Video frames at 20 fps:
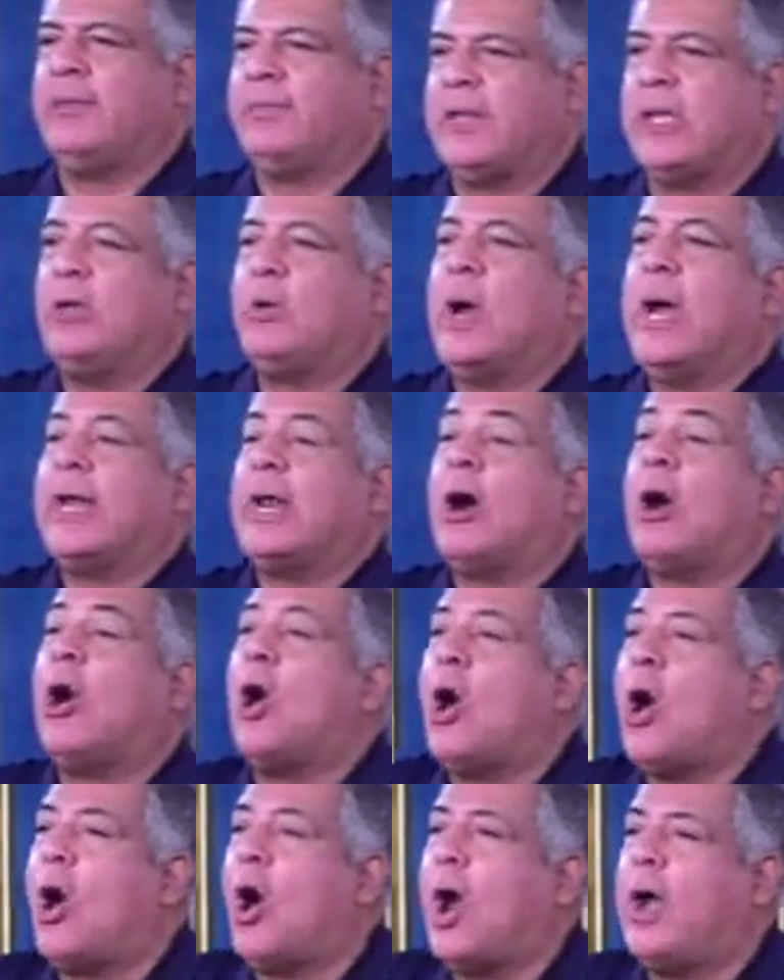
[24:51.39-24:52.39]
That you had a
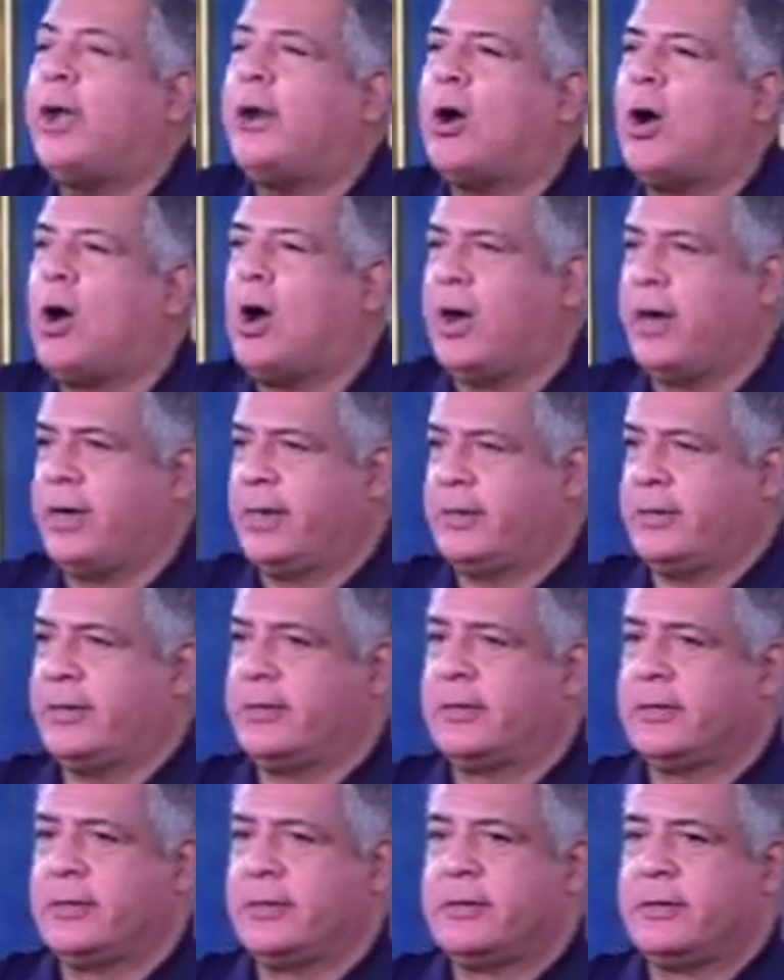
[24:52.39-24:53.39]
hard heart?
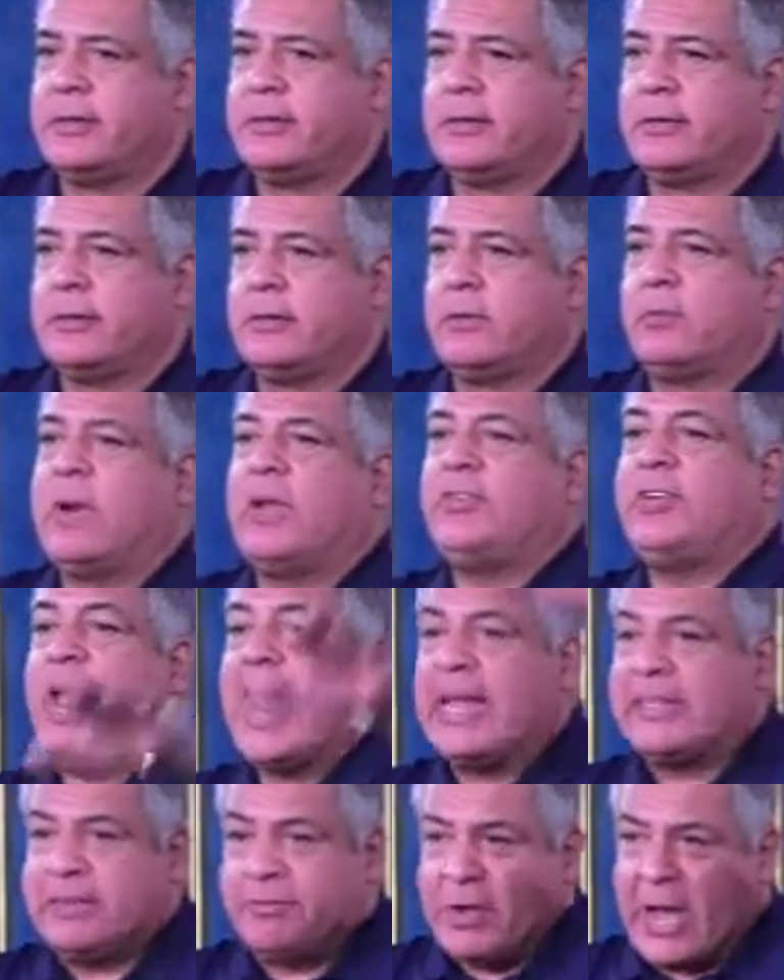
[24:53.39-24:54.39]
Raise your
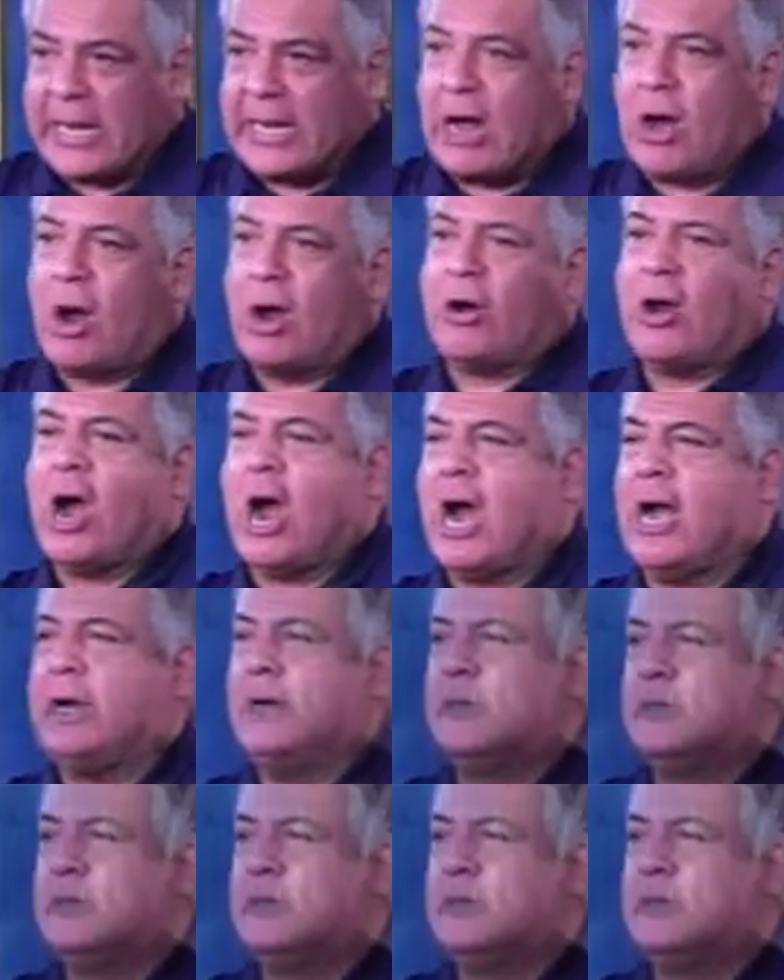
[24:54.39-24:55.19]
hands if you had a hard heart.